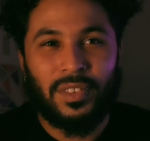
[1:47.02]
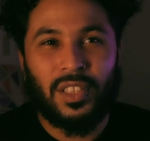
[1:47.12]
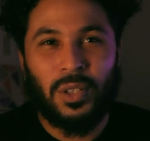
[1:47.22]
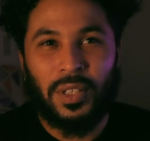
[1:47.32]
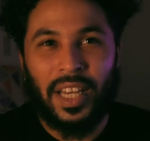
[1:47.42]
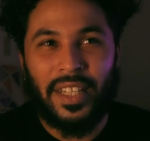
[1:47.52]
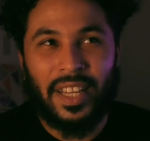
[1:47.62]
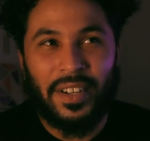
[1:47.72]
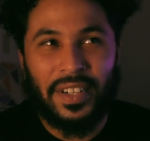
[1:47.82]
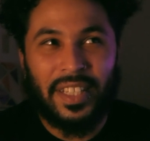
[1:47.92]
So yeah,
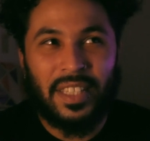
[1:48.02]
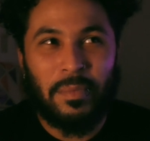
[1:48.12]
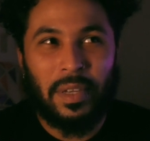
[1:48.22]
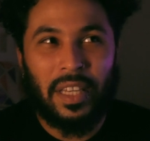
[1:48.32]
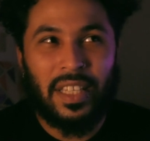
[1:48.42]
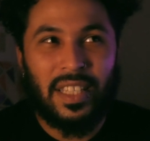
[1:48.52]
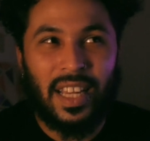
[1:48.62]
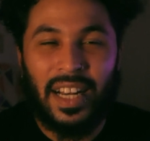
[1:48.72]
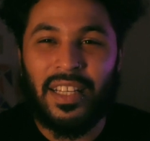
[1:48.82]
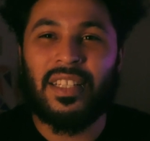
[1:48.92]
dairy to me is
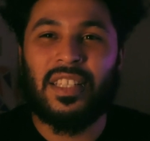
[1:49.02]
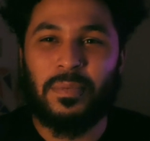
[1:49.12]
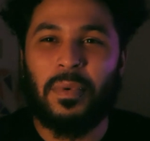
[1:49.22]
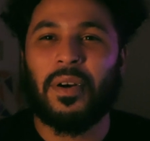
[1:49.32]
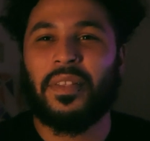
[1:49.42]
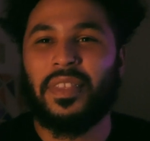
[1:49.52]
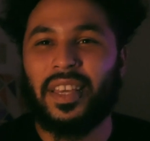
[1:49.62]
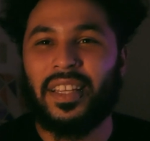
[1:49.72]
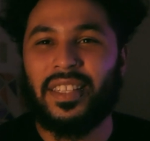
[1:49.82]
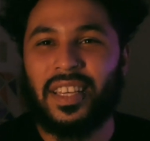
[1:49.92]
not a smart
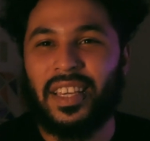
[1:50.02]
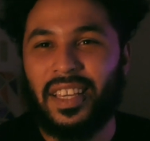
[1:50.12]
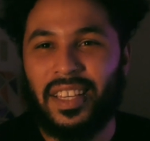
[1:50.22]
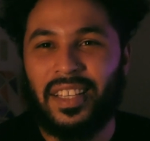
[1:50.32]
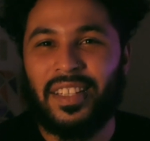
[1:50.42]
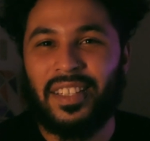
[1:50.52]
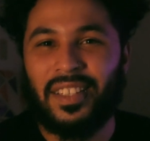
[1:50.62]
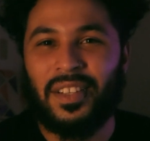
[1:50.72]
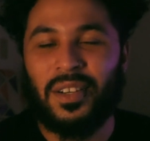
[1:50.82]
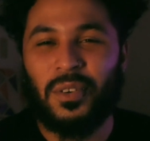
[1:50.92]
thing to eat,
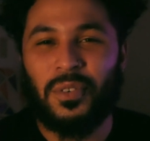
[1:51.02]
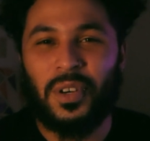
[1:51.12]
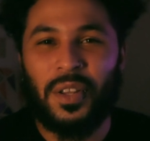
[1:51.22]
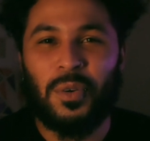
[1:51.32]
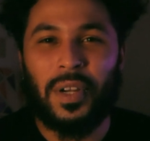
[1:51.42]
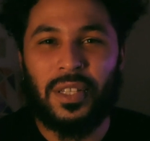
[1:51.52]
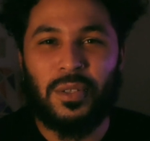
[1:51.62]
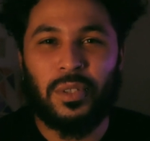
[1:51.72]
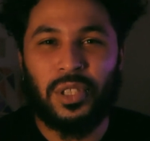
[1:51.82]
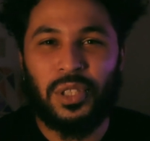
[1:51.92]
you know, if you're on the way
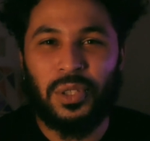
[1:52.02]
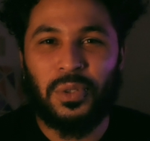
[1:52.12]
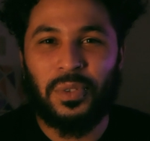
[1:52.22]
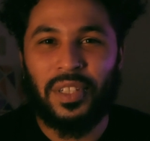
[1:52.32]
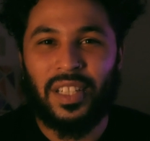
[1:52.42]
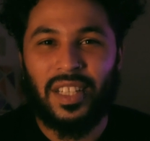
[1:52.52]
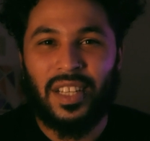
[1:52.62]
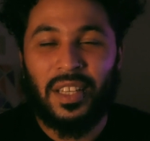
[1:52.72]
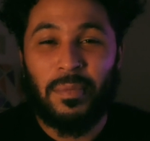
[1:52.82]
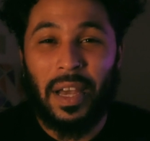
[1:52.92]
to a shoot.
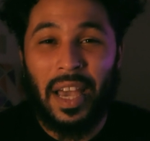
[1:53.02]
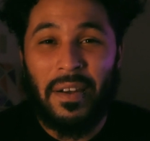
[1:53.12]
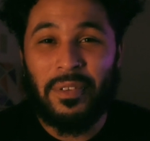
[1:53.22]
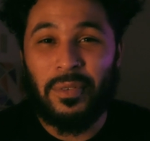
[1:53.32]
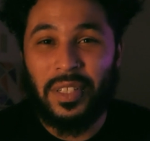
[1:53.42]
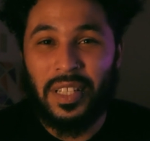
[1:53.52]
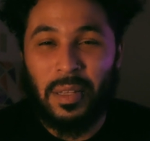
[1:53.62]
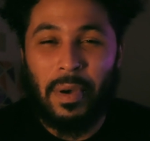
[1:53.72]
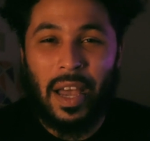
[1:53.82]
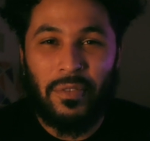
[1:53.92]
You might have to run to
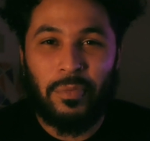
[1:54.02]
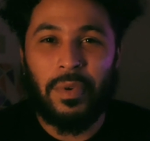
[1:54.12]
the bathroom